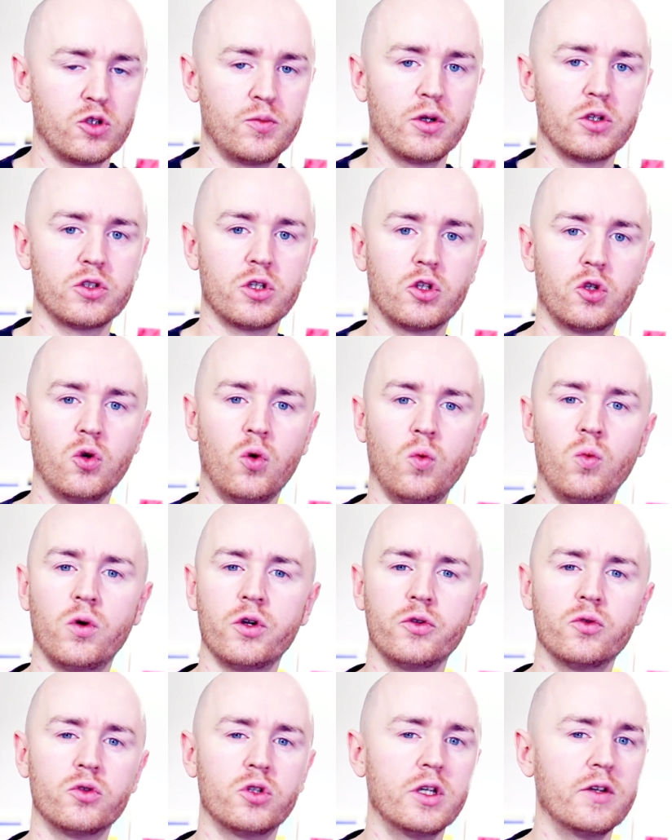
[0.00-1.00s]
because I don't want
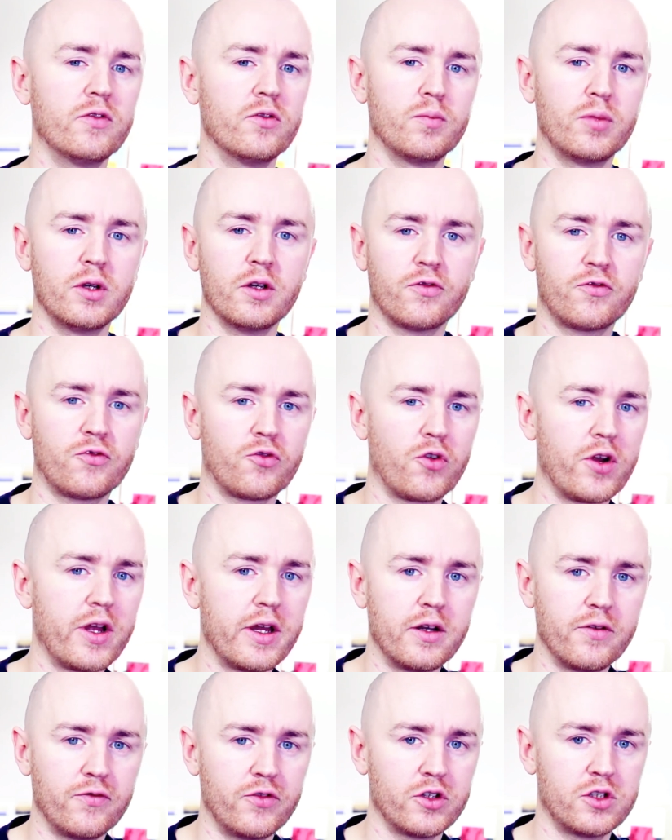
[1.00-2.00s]
you to even be afraid
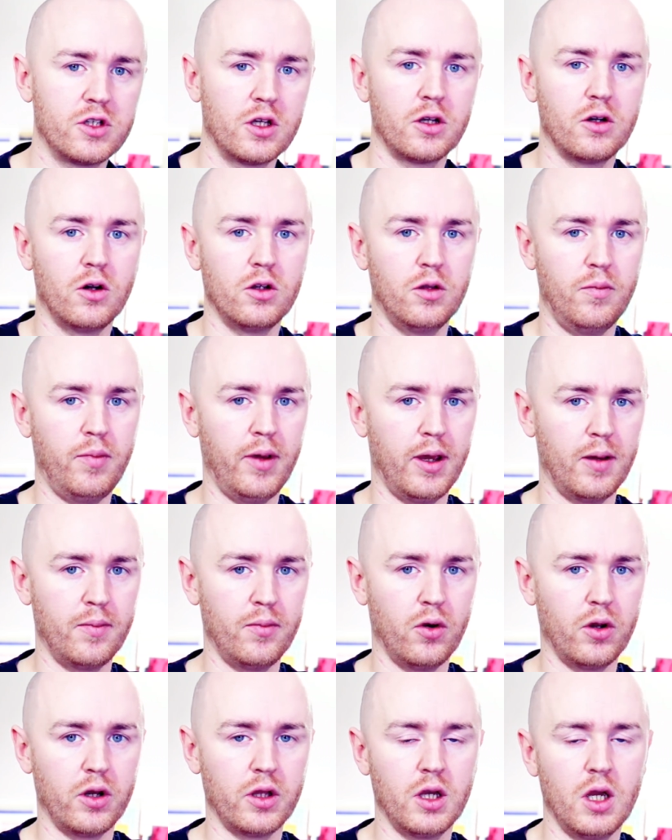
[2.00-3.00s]
of this thing called the pain
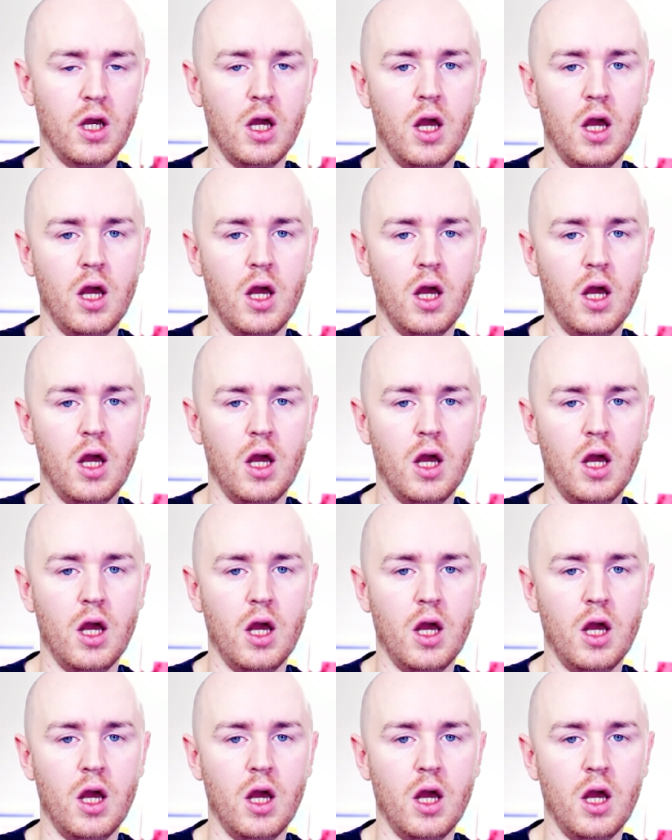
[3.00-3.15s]
body,